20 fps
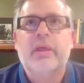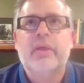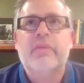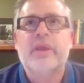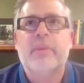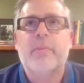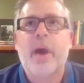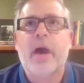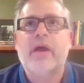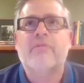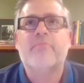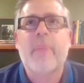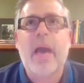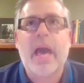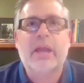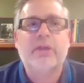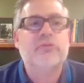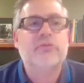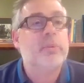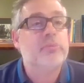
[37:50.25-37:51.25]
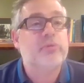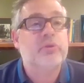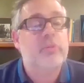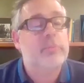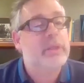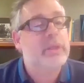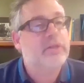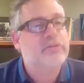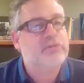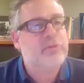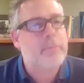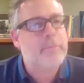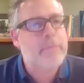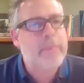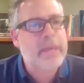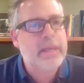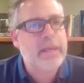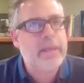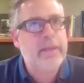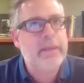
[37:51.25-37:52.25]
the amount of manuscripts that are being
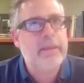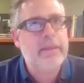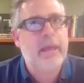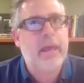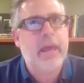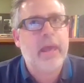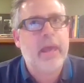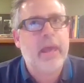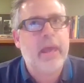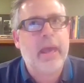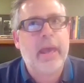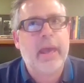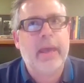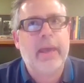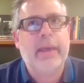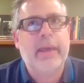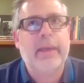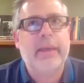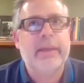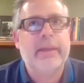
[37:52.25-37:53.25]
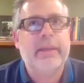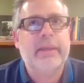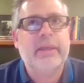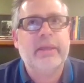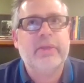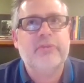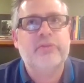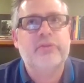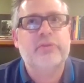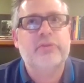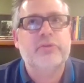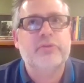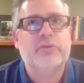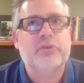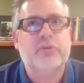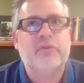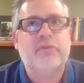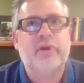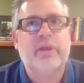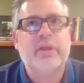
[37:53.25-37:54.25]
submitted and institutional
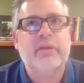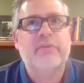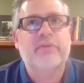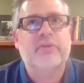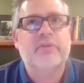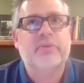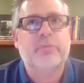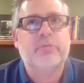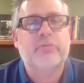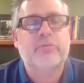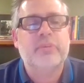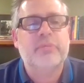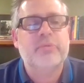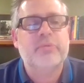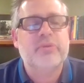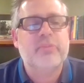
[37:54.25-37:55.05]
funding for subscriptions.